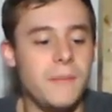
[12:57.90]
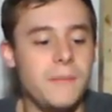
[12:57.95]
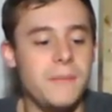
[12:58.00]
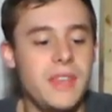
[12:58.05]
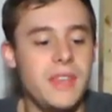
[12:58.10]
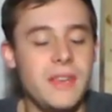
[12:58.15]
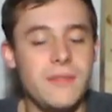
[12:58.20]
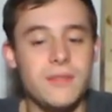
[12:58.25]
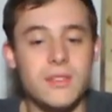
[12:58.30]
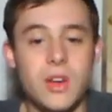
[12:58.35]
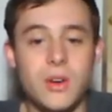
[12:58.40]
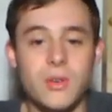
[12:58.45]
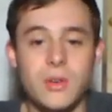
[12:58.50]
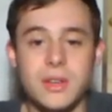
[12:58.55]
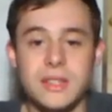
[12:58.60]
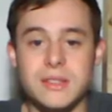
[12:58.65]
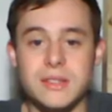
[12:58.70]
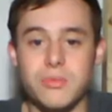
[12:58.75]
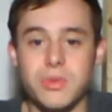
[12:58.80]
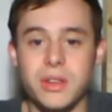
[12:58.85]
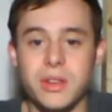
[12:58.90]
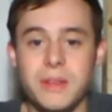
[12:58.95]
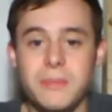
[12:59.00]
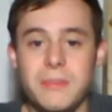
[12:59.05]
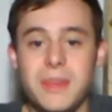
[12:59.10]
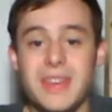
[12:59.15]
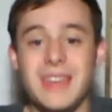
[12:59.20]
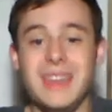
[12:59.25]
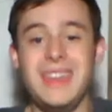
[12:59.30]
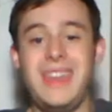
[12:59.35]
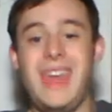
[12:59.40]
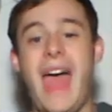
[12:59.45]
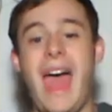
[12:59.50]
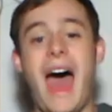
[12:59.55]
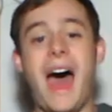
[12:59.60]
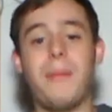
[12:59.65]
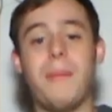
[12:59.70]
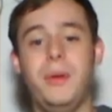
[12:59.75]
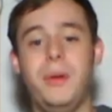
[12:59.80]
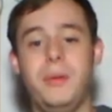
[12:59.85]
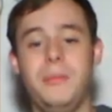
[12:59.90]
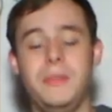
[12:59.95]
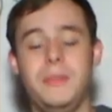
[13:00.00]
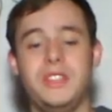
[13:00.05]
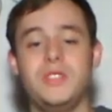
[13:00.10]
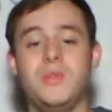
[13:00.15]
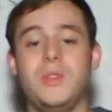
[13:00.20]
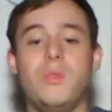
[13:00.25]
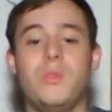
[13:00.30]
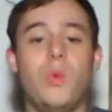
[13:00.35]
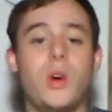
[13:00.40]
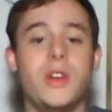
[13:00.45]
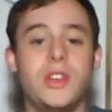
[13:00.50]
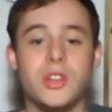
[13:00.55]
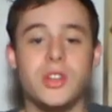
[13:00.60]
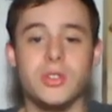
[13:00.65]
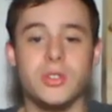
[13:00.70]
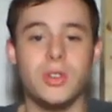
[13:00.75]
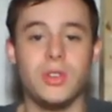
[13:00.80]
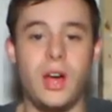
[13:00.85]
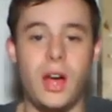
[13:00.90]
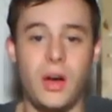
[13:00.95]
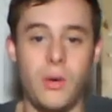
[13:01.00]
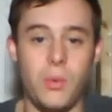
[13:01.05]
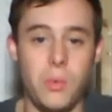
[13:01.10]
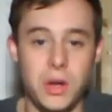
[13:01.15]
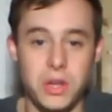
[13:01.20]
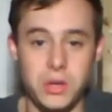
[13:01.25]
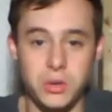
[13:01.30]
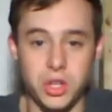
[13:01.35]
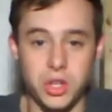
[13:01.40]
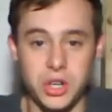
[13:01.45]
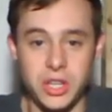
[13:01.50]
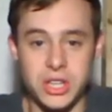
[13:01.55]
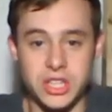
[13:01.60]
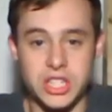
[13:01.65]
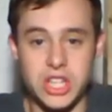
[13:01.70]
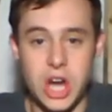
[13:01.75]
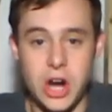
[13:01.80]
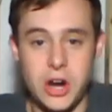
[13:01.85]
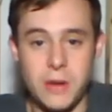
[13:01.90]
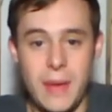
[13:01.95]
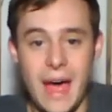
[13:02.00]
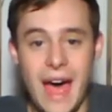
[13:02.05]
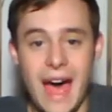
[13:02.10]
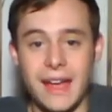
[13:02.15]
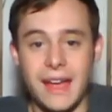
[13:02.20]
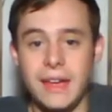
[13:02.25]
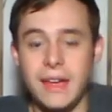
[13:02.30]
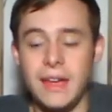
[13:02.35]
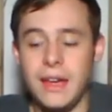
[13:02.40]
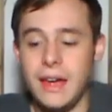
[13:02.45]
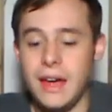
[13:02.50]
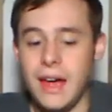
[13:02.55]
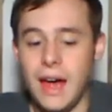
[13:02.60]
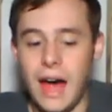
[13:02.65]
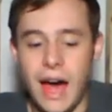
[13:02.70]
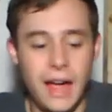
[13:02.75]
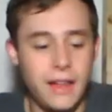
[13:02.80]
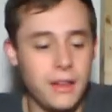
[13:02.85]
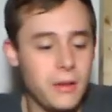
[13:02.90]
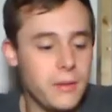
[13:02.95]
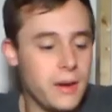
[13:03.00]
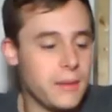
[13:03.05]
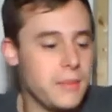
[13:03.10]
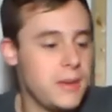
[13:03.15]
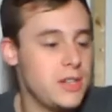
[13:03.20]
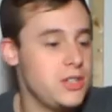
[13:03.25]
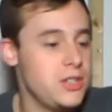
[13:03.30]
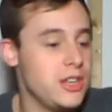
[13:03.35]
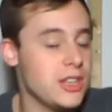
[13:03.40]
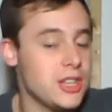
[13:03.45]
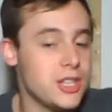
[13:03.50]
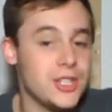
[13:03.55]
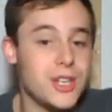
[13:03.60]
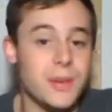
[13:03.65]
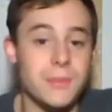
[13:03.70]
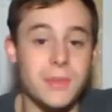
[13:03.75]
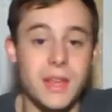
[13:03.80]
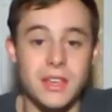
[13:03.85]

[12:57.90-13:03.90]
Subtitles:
Even though it's a really big gap between what you learned in the starter pack, highly recommend you get the ship that